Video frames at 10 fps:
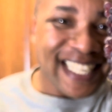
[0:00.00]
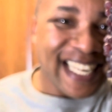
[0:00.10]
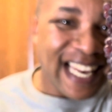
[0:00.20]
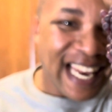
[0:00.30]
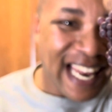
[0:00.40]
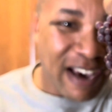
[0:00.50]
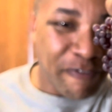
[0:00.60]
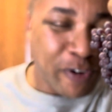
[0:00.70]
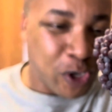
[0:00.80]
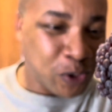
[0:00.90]

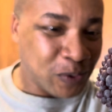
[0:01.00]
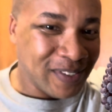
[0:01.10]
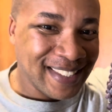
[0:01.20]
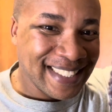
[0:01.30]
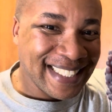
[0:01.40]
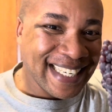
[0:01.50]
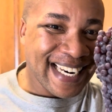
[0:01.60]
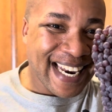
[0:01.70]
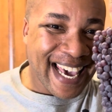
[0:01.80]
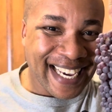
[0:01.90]
level,
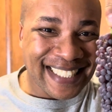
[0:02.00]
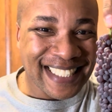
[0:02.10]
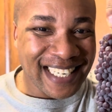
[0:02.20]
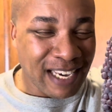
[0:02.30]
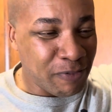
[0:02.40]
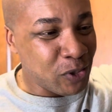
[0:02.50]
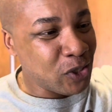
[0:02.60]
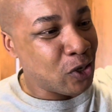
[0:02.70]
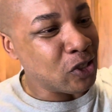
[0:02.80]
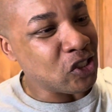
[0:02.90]

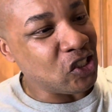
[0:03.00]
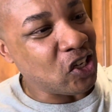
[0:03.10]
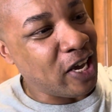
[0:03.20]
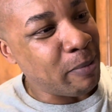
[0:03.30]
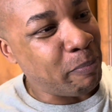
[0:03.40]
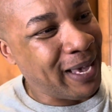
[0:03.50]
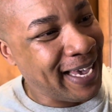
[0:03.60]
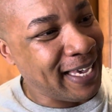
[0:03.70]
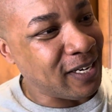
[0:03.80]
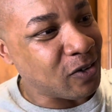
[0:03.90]
y'all.
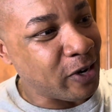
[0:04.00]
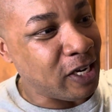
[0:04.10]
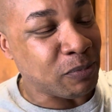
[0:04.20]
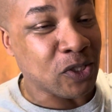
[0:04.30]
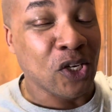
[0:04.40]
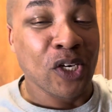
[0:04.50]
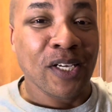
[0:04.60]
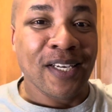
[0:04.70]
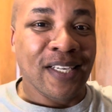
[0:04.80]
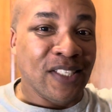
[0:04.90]
Champagne grapes.
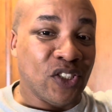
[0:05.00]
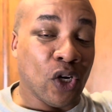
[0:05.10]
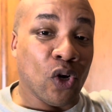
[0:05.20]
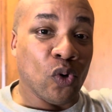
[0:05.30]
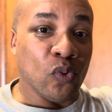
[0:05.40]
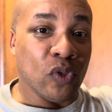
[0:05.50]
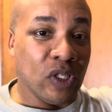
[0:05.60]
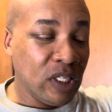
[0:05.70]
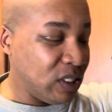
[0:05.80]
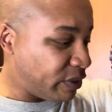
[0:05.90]
So
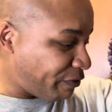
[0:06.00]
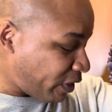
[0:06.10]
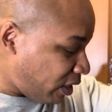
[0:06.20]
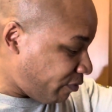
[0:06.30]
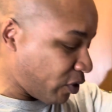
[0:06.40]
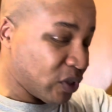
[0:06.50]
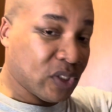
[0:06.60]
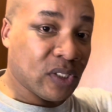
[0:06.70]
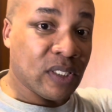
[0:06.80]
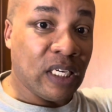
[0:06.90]
these
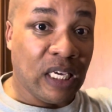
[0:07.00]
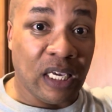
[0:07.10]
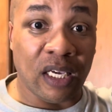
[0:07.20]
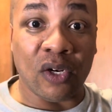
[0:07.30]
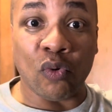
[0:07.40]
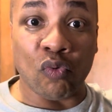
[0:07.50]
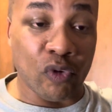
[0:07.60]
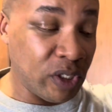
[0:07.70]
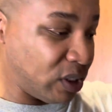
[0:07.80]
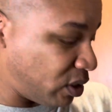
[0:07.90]
flavors hit
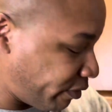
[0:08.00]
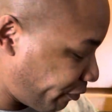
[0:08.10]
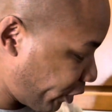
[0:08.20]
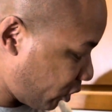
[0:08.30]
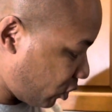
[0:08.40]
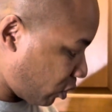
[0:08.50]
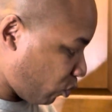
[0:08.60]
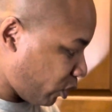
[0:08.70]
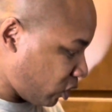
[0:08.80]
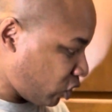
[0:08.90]
really different. So
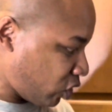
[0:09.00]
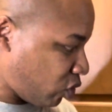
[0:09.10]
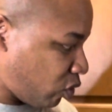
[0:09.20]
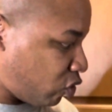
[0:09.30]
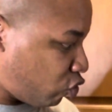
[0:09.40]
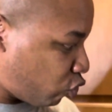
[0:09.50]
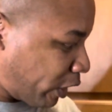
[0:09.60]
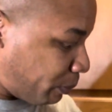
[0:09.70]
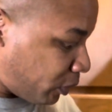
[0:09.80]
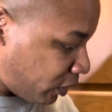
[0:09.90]
we're just going to
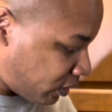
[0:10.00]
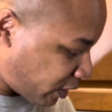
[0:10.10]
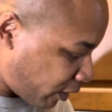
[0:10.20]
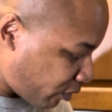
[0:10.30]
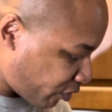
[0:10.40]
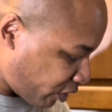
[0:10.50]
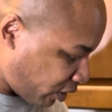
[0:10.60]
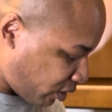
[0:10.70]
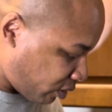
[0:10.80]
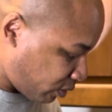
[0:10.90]
drop the entire
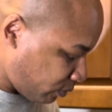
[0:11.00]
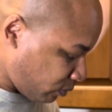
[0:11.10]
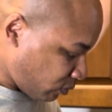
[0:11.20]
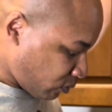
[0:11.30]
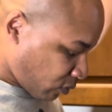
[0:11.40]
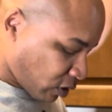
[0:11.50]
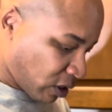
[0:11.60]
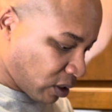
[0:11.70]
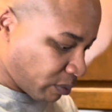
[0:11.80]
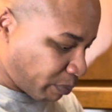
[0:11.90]
thing
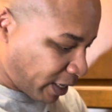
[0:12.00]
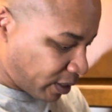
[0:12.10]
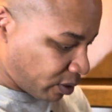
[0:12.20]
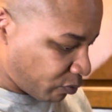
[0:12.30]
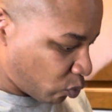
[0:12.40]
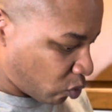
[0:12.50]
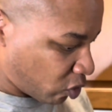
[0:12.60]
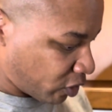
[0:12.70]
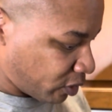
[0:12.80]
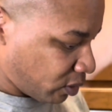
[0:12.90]
in a body of
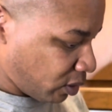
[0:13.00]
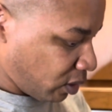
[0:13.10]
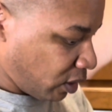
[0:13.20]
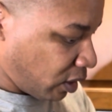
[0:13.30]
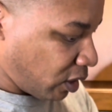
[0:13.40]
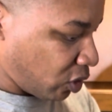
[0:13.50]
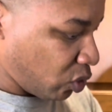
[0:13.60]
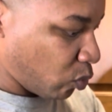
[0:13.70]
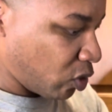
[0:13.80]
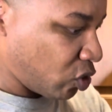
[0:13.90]
water, and you
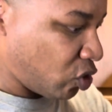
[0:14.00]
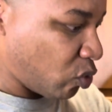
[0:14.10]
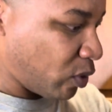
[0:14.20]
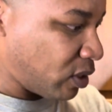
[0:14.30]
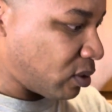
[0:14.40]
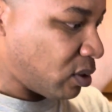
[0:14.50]
want to do it,